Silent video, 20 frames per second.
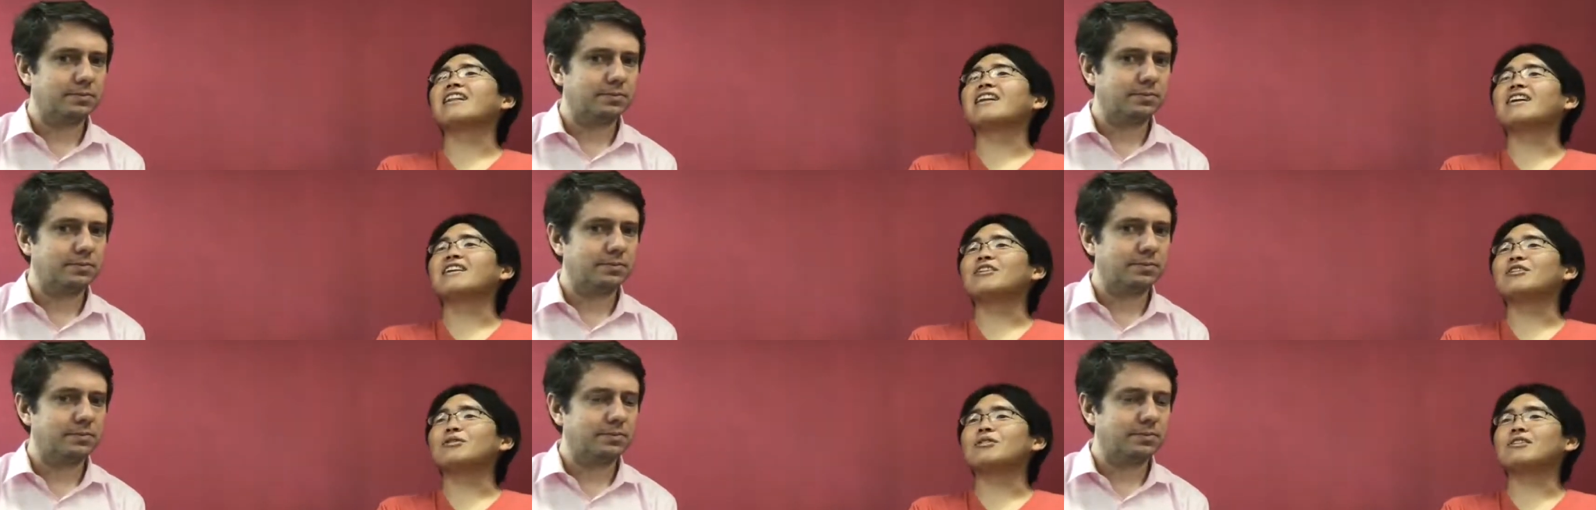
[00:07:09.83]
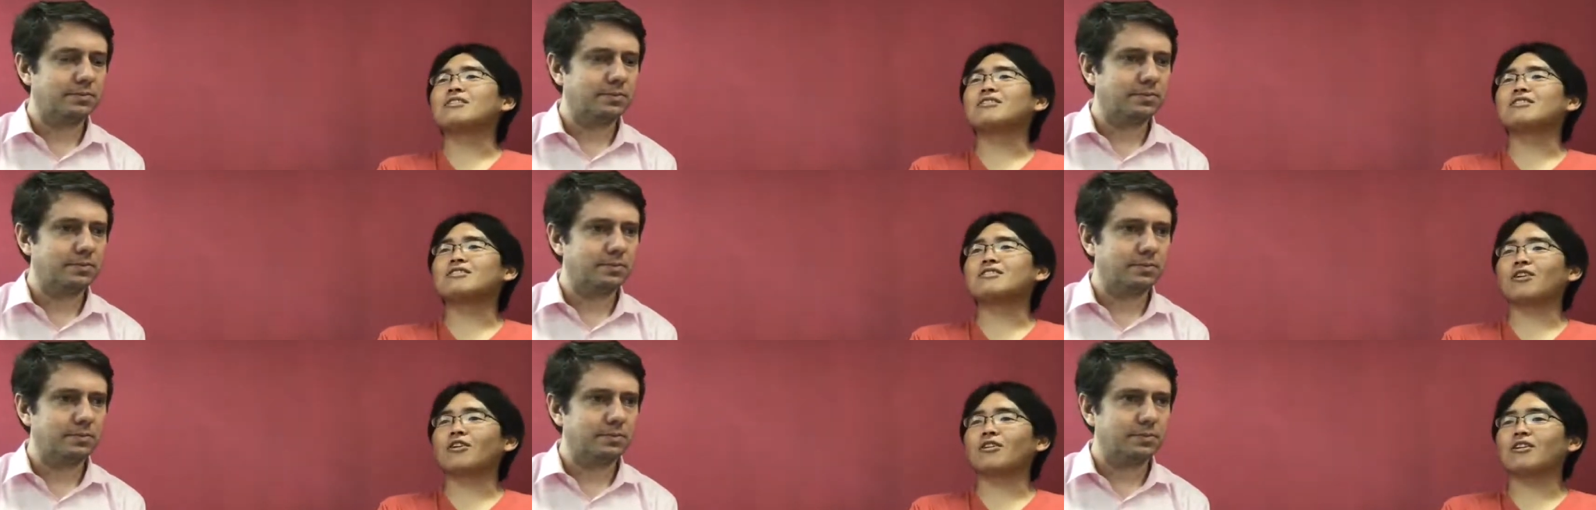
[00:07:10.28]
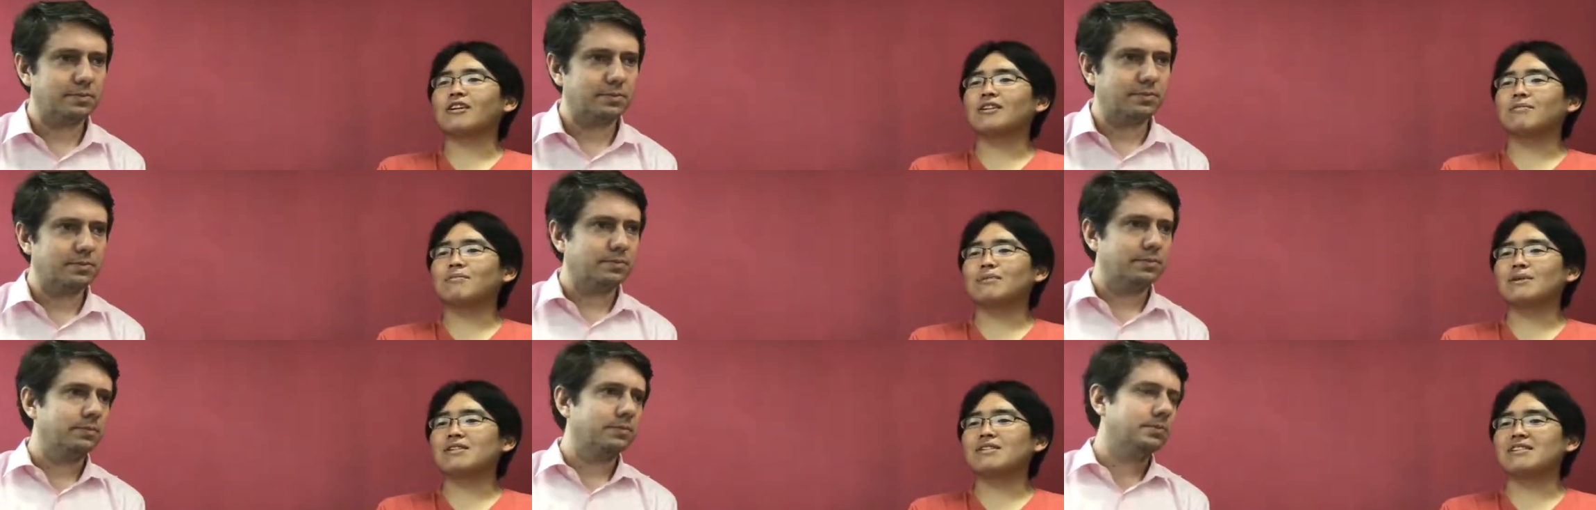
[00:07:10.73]
Speaker 1: like you can start a
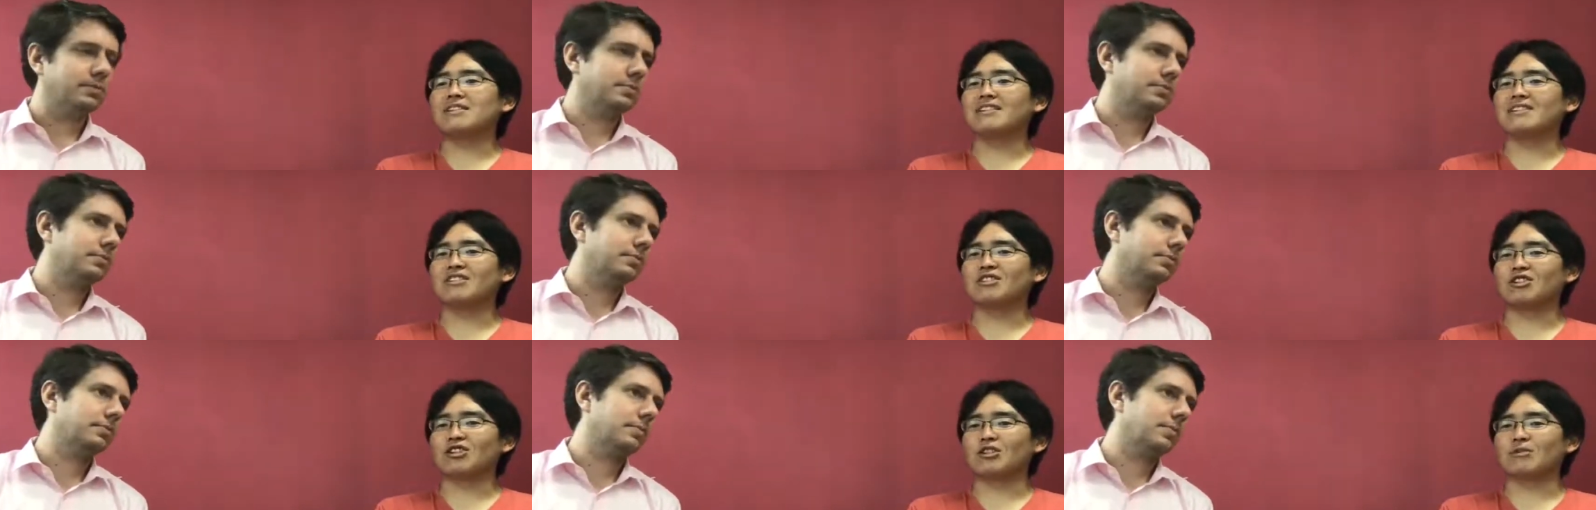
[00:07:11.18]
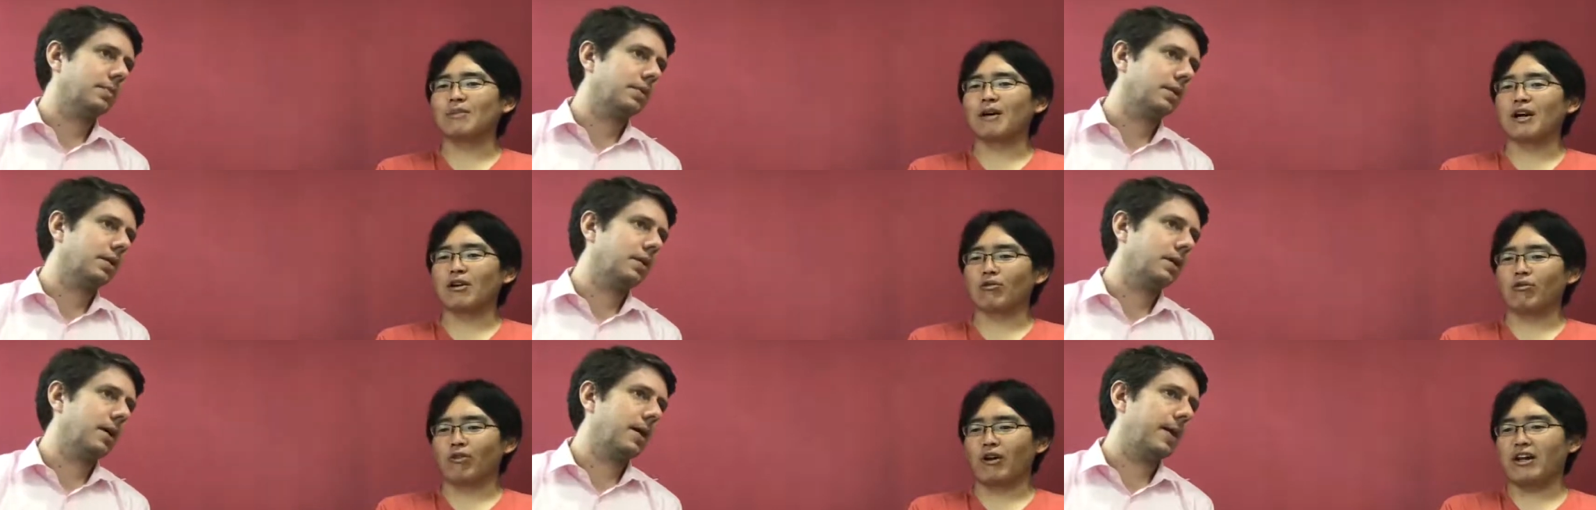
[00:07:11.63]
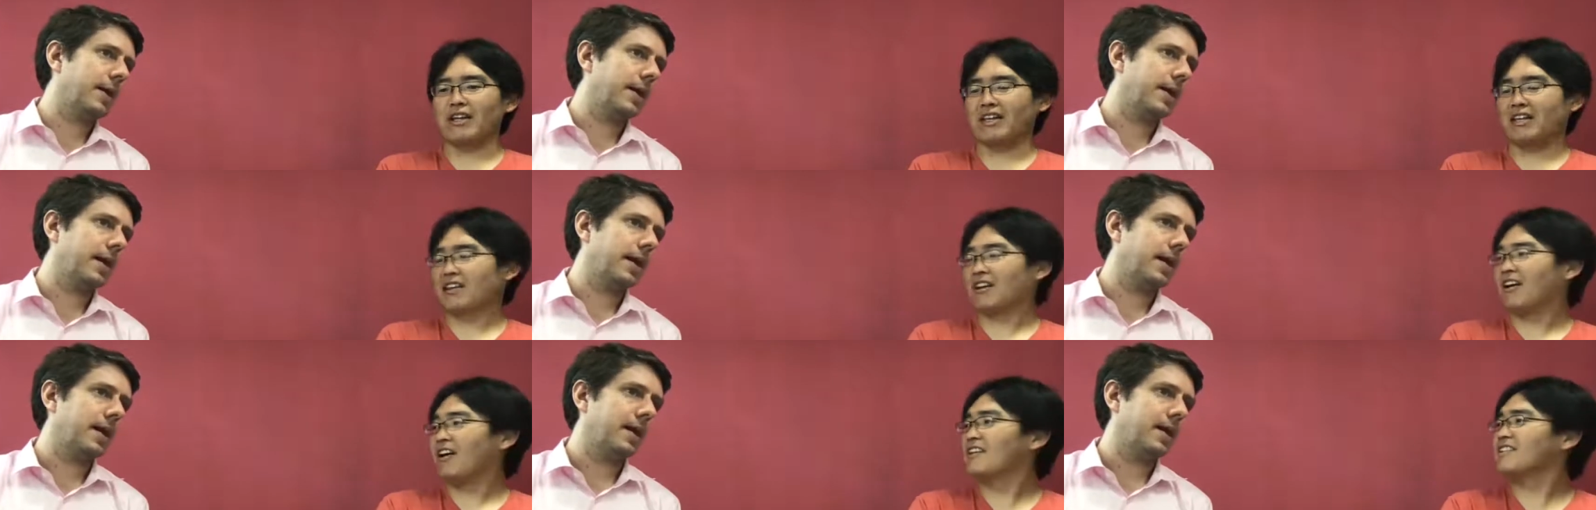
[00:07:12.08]
business just by
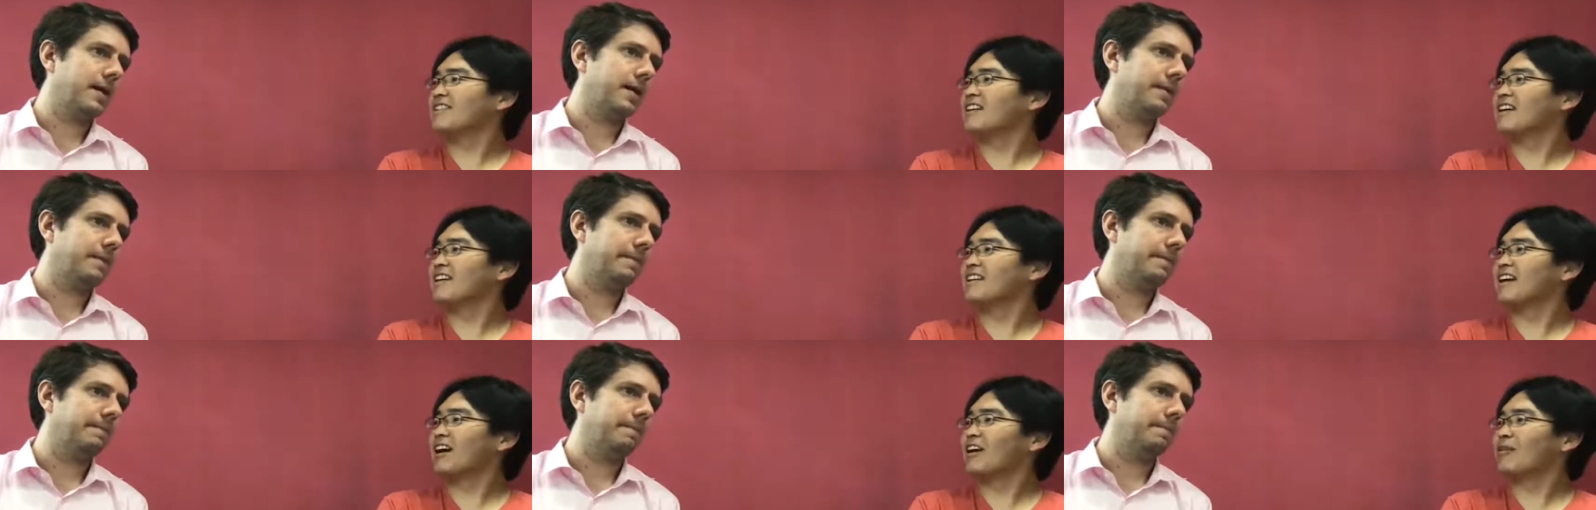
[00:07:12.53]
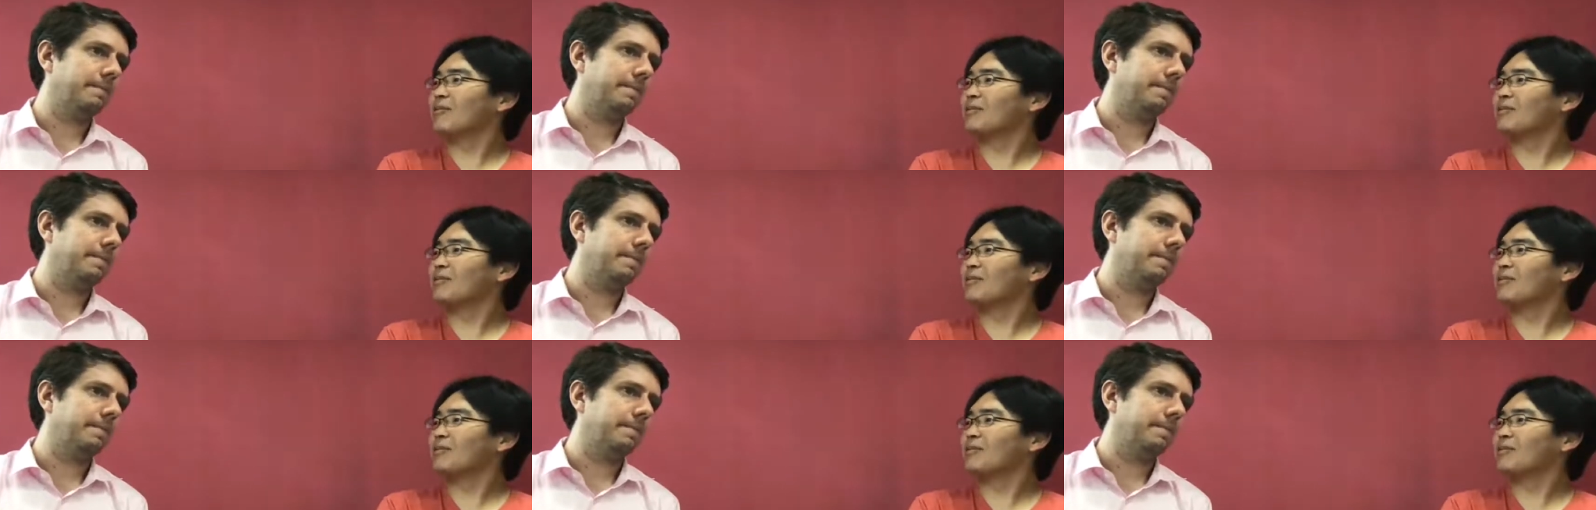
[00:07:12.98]
writing content now,